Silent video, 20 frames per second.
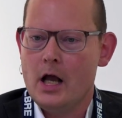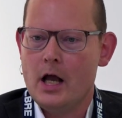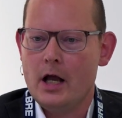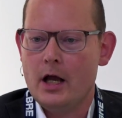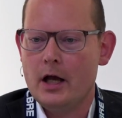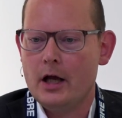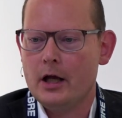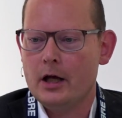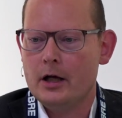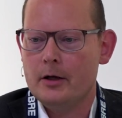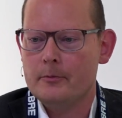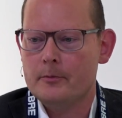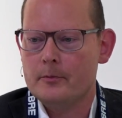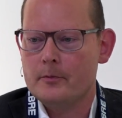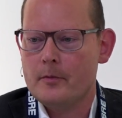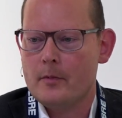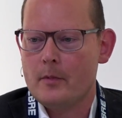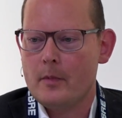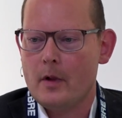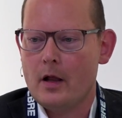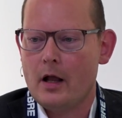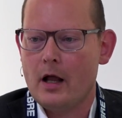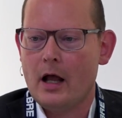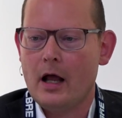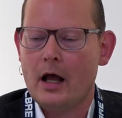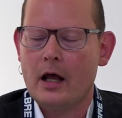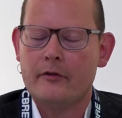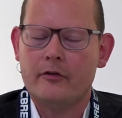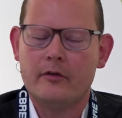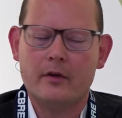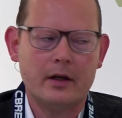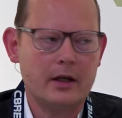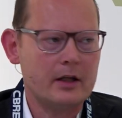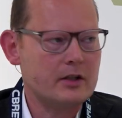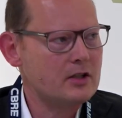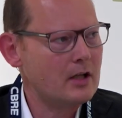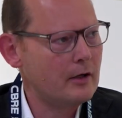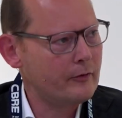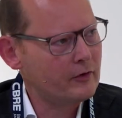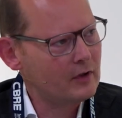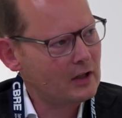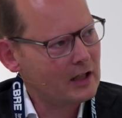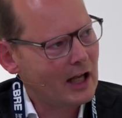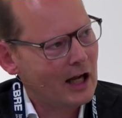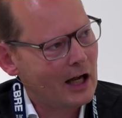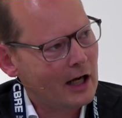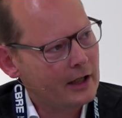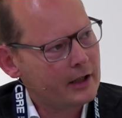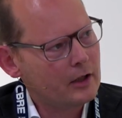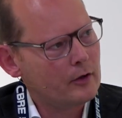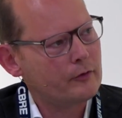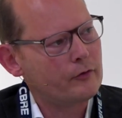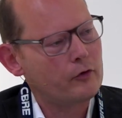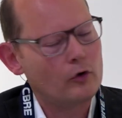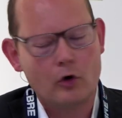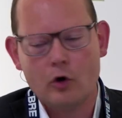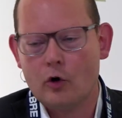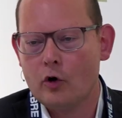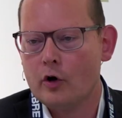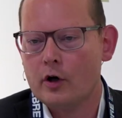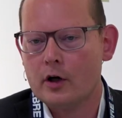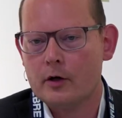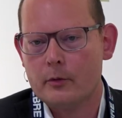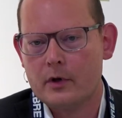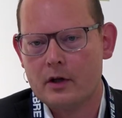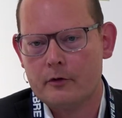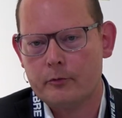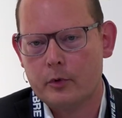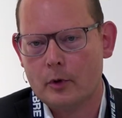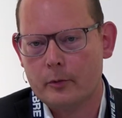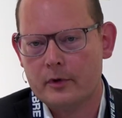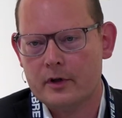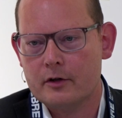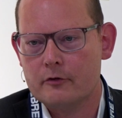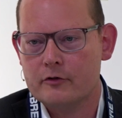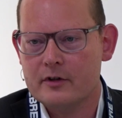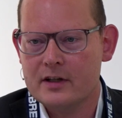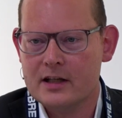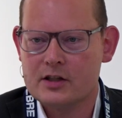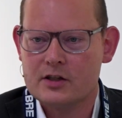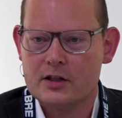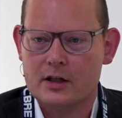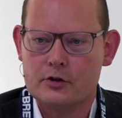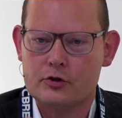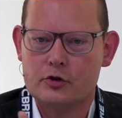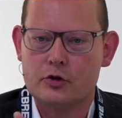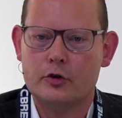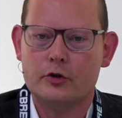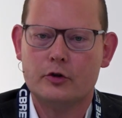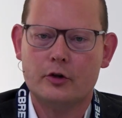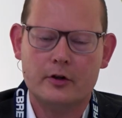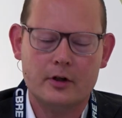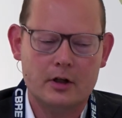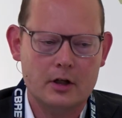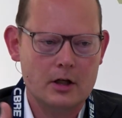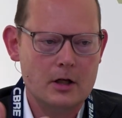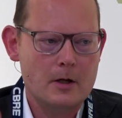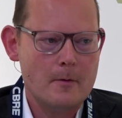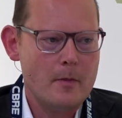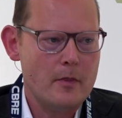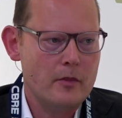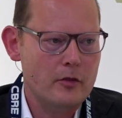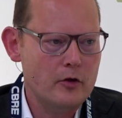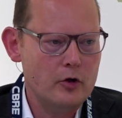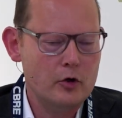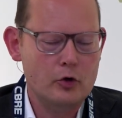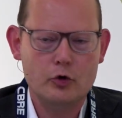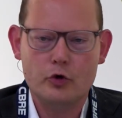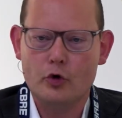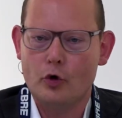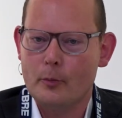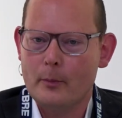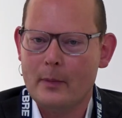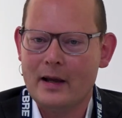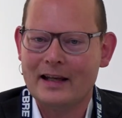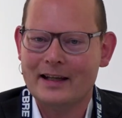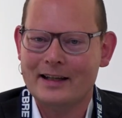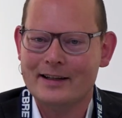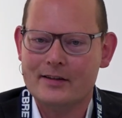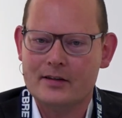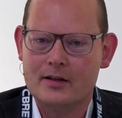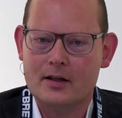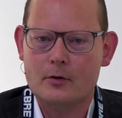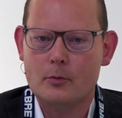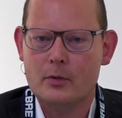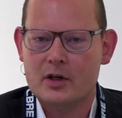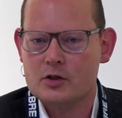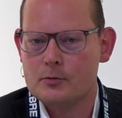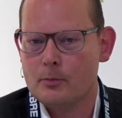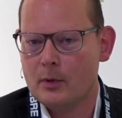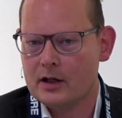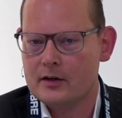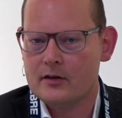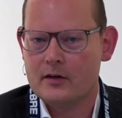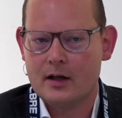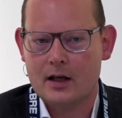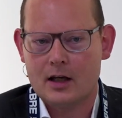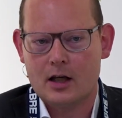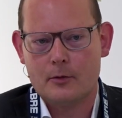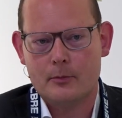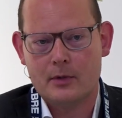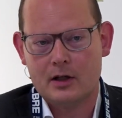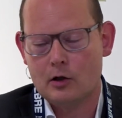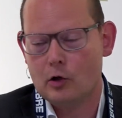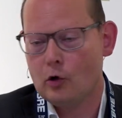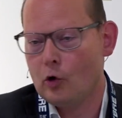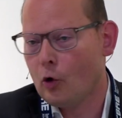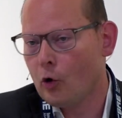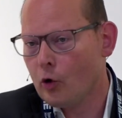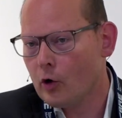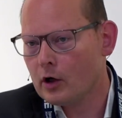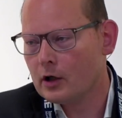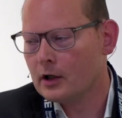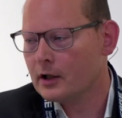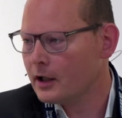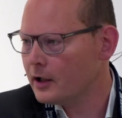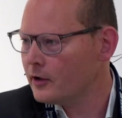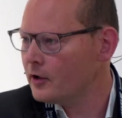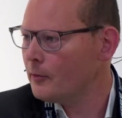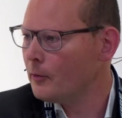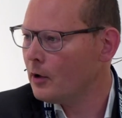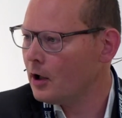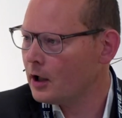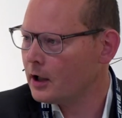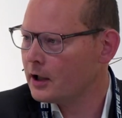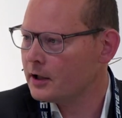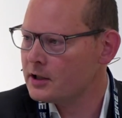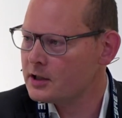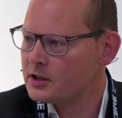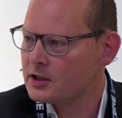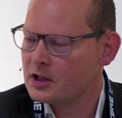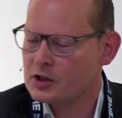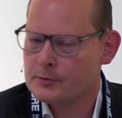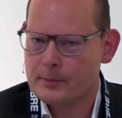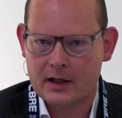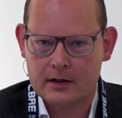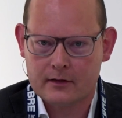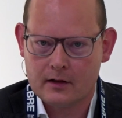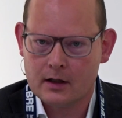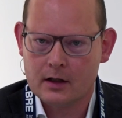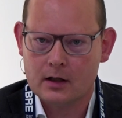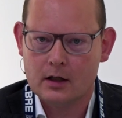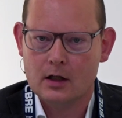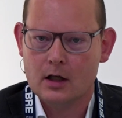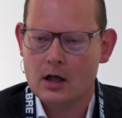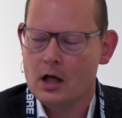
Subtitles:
I think it's definitely higher for longer. We have probably reached a certain new normality, which might take a bit longer than the market is expecting.